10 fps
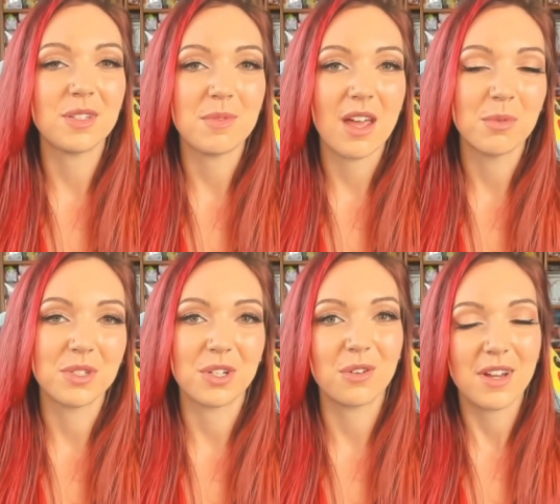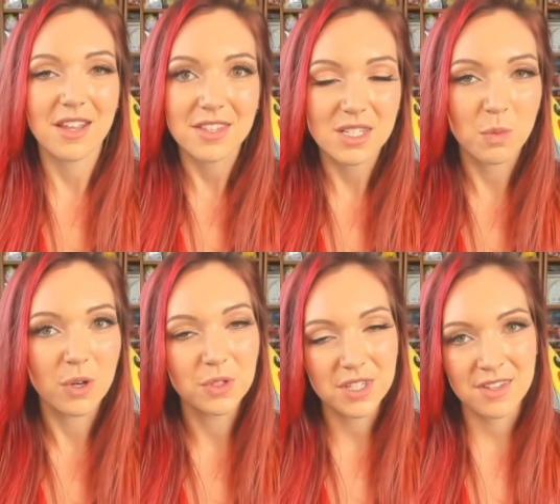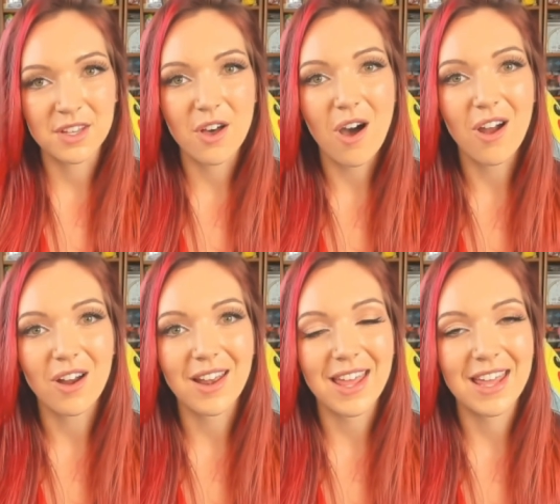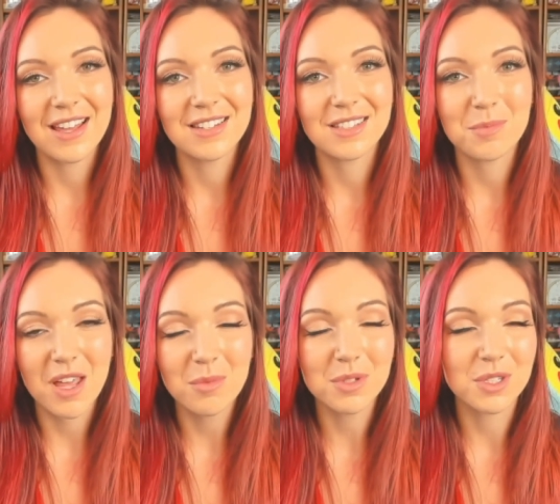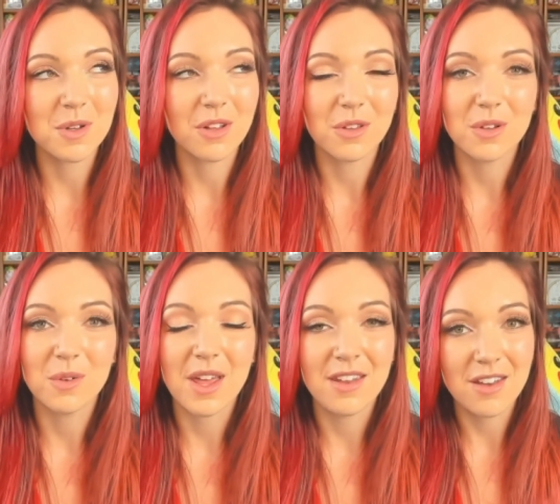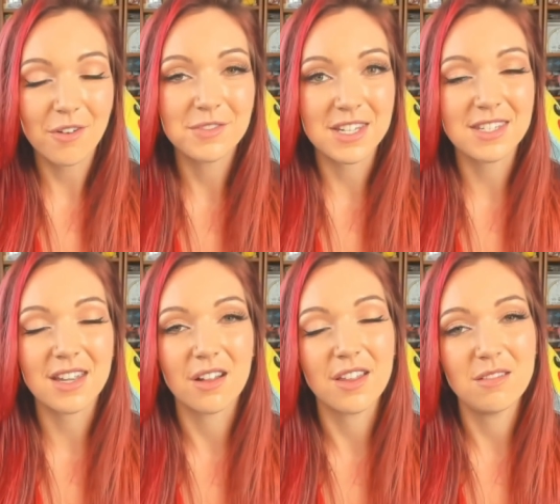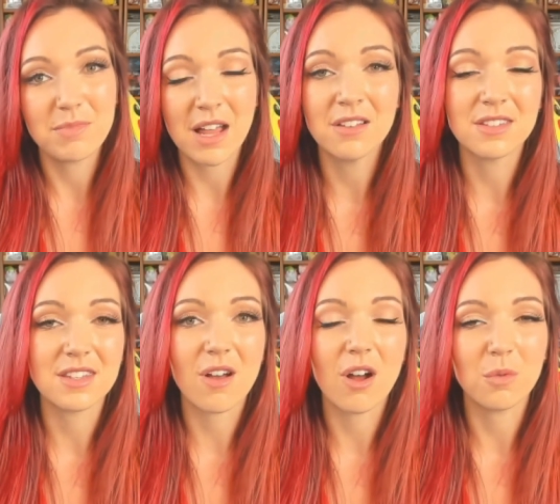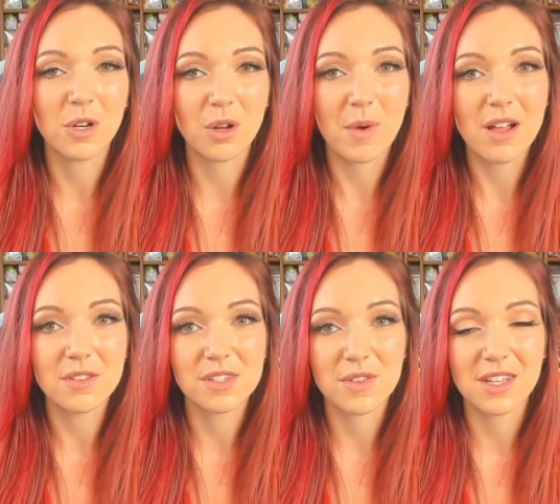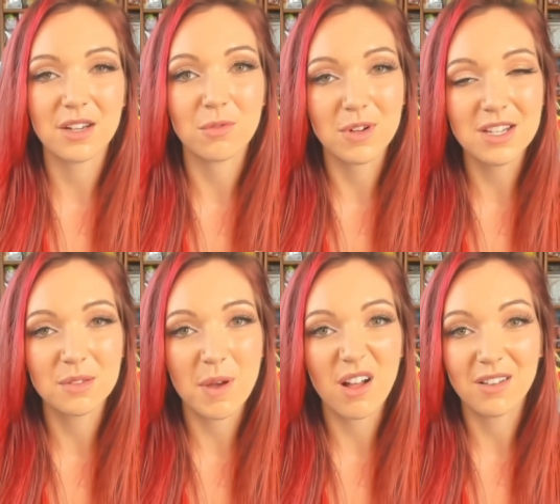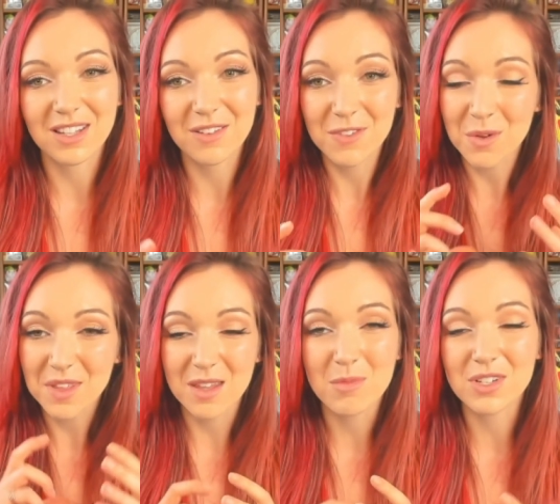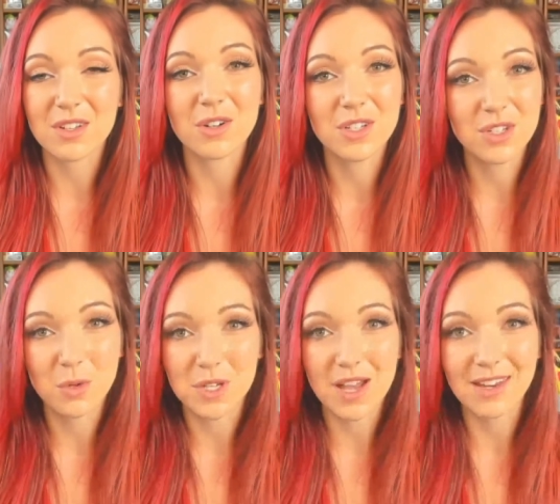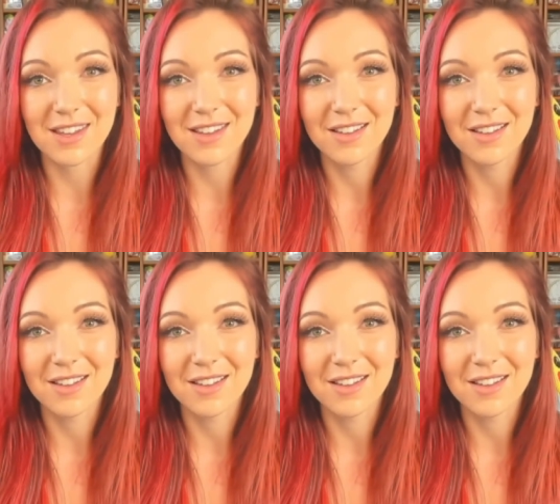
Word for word: to be able to create this world in the card and to be able to include enough detail and balance the artwork well so that it reads well, even though the images are so tiny.